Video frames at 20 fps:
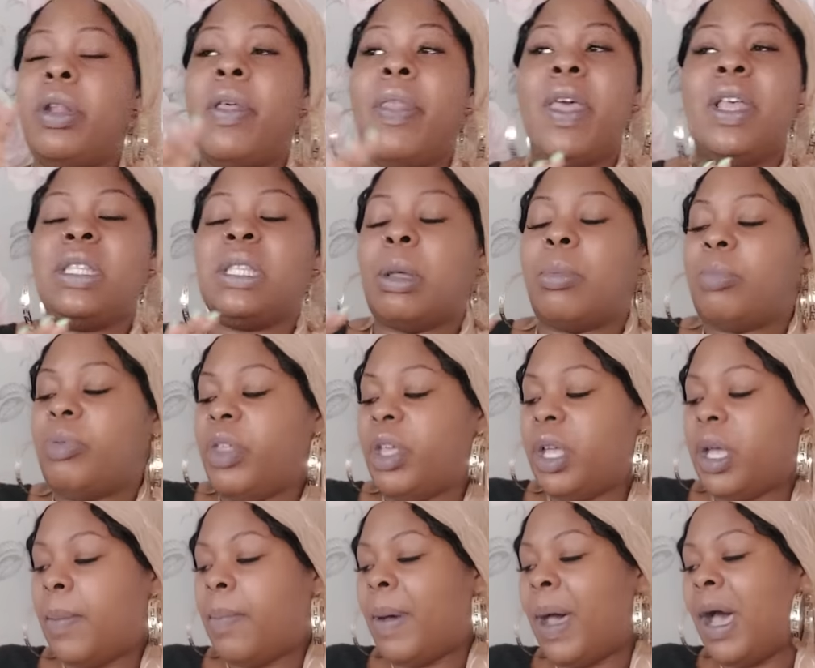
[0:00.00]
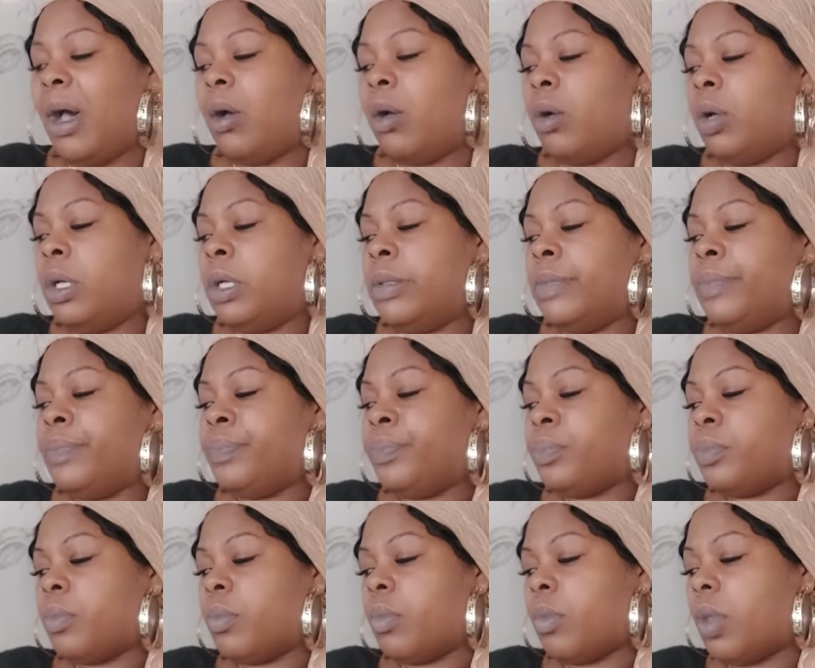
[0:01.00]
There's something about
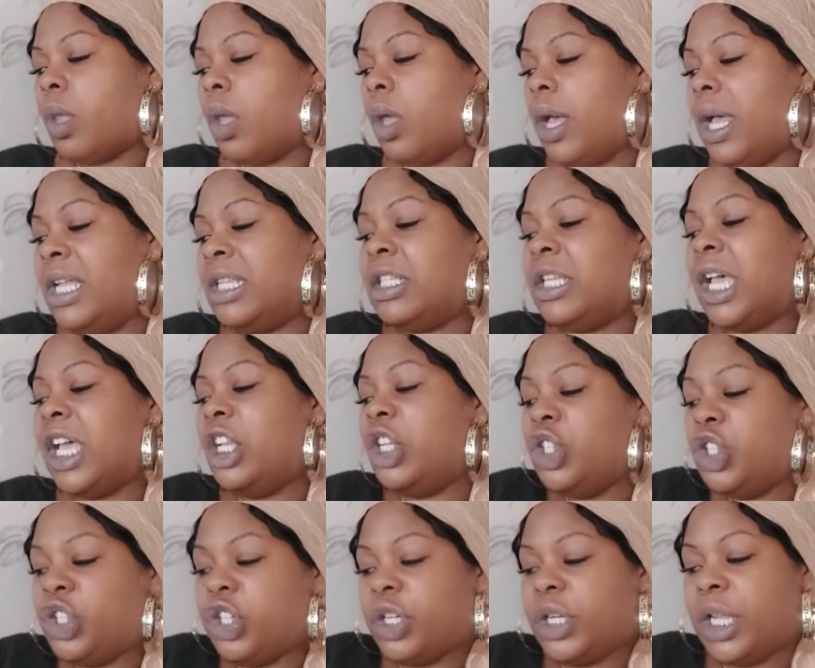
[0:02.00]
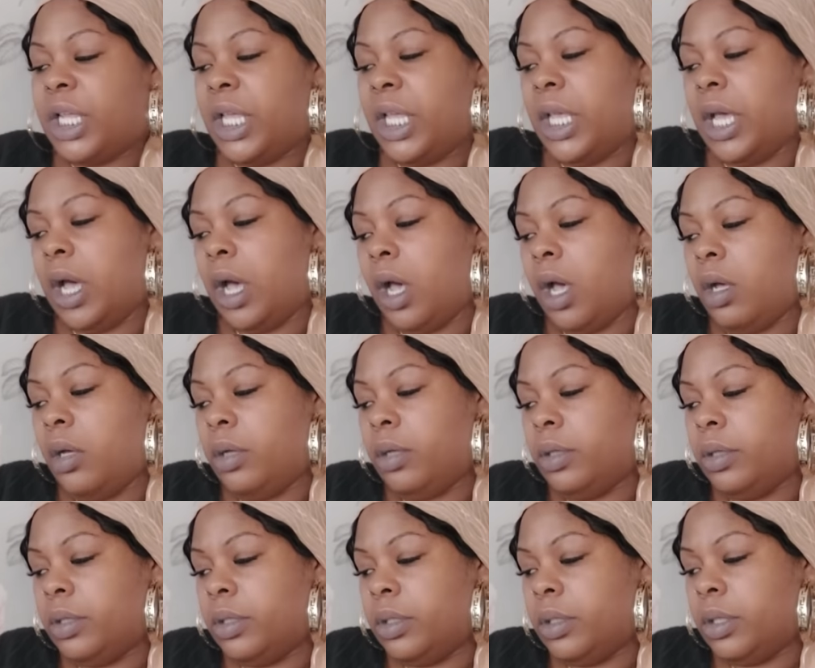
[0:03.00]
attention here,
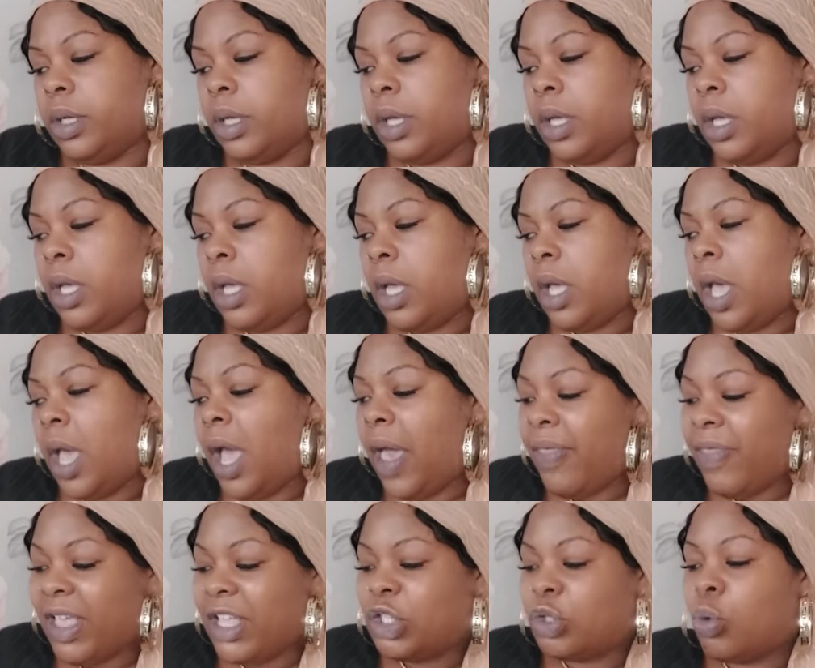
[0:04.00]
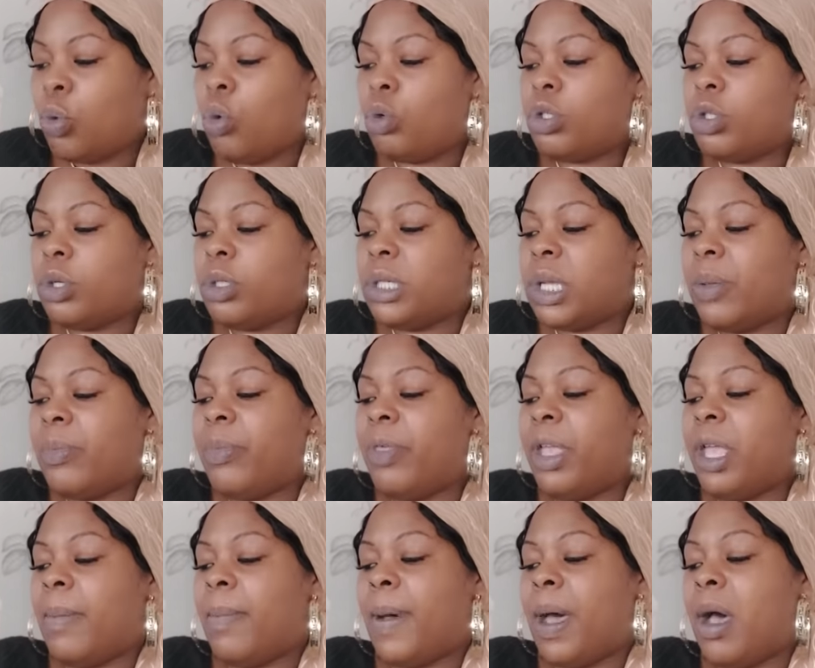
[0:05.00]
and there's also
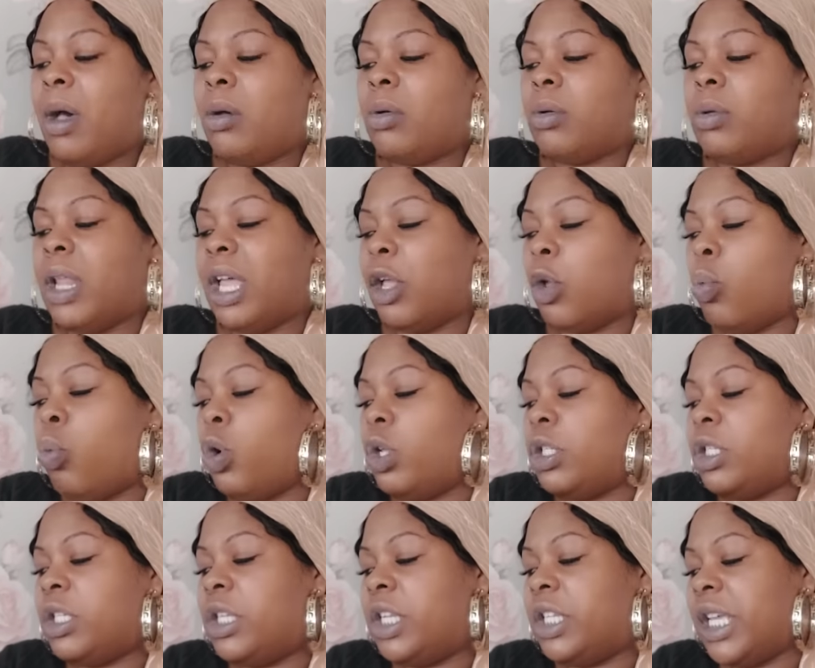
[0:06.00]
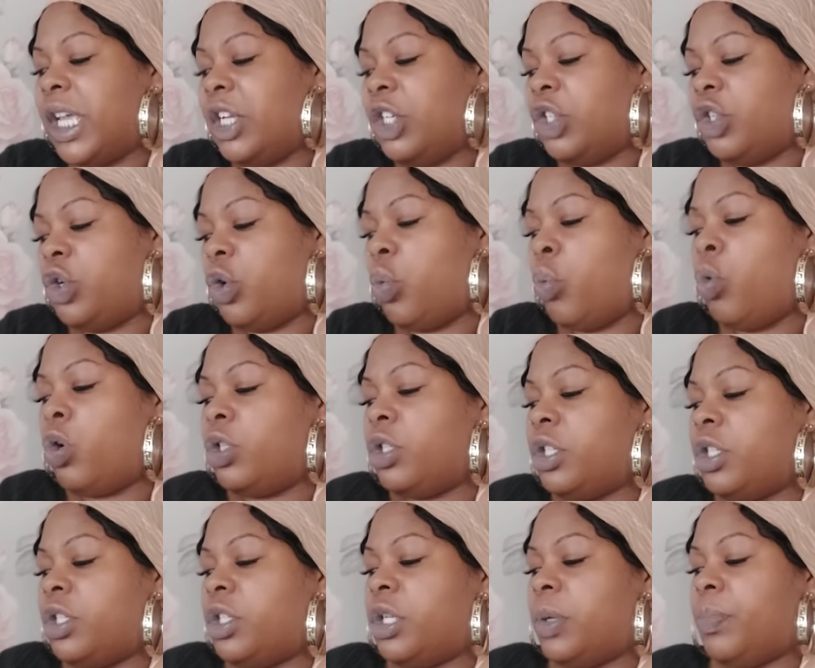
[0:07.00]
something about like wanting attention or
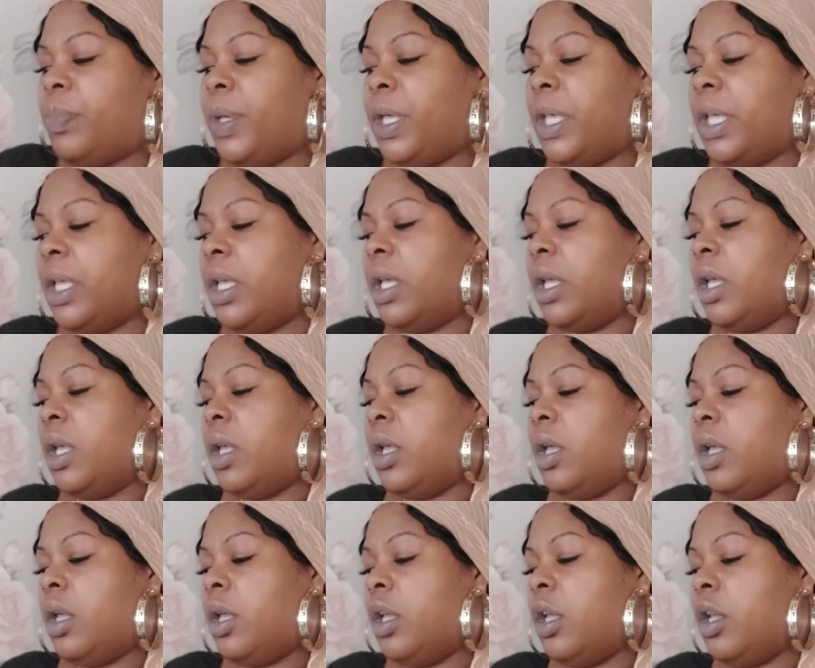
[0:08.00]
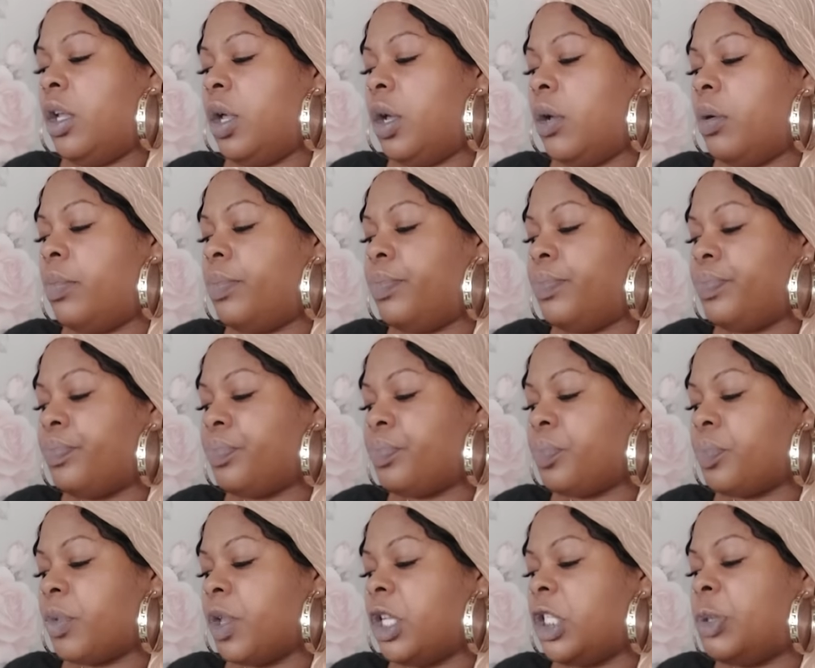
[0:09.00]
wanting to be, you know,
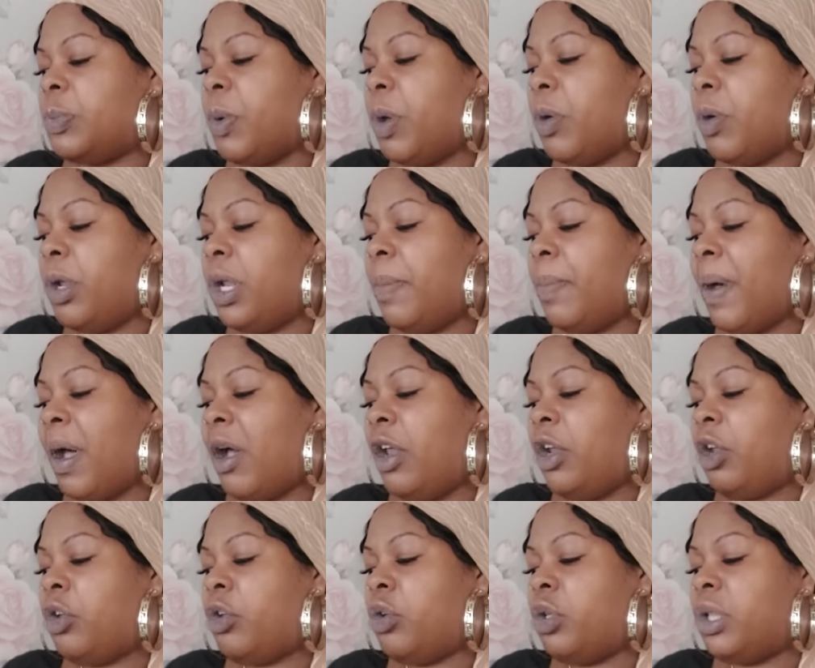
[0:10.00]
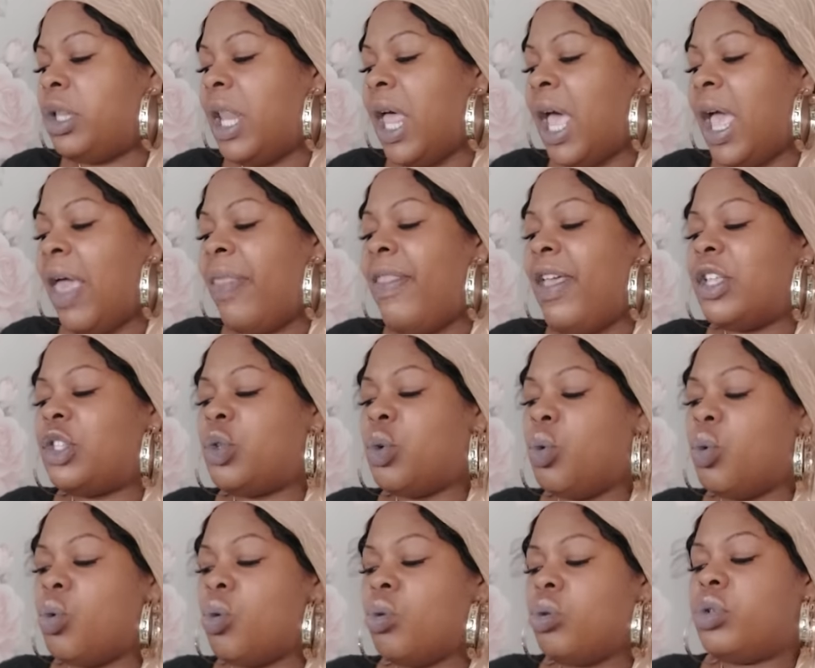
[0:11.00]
spoken about in a good light. And there's
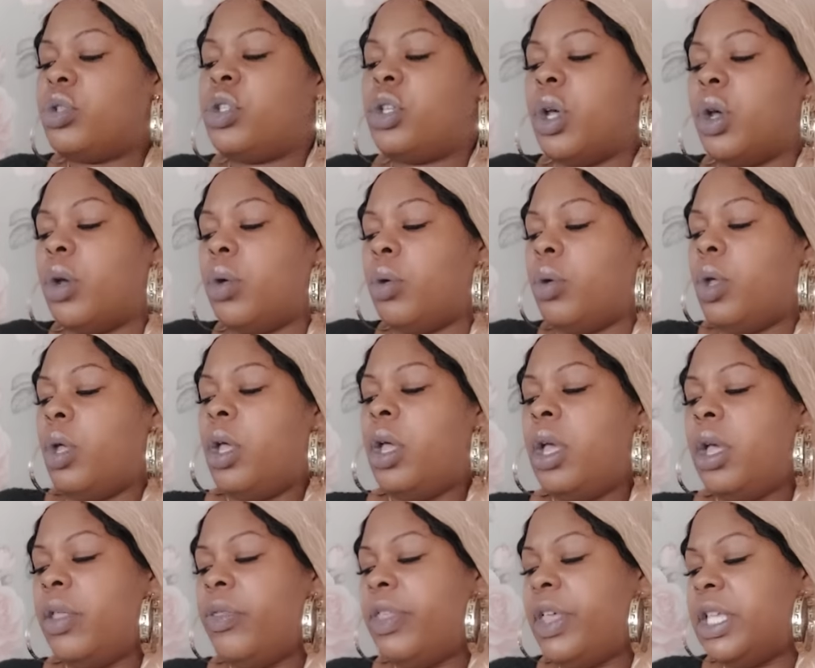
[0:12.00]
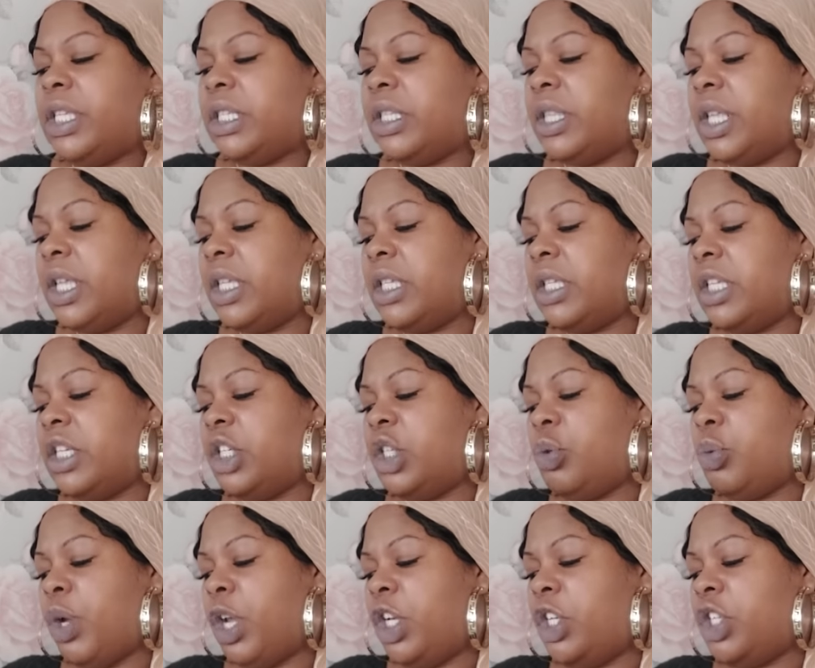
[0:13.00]
also this
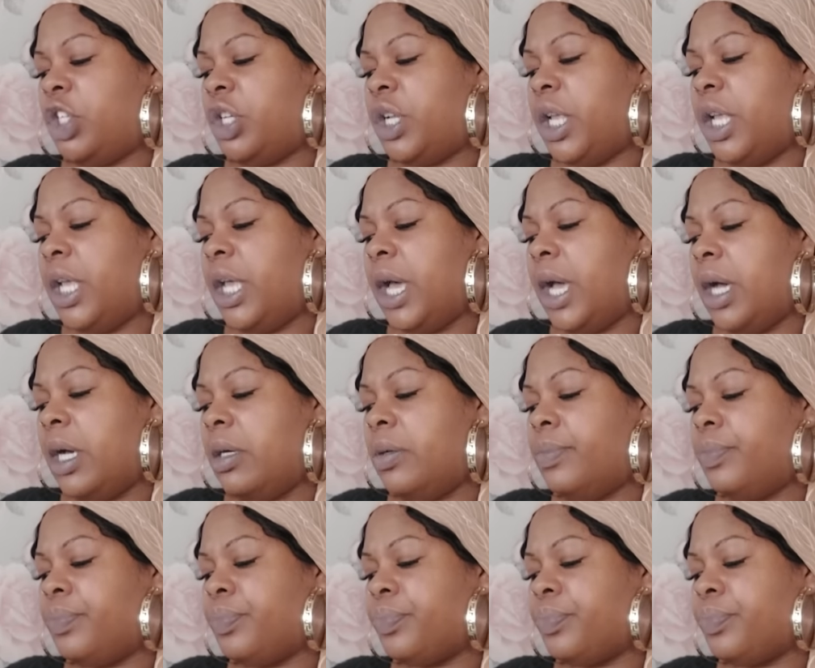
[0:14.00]
situation here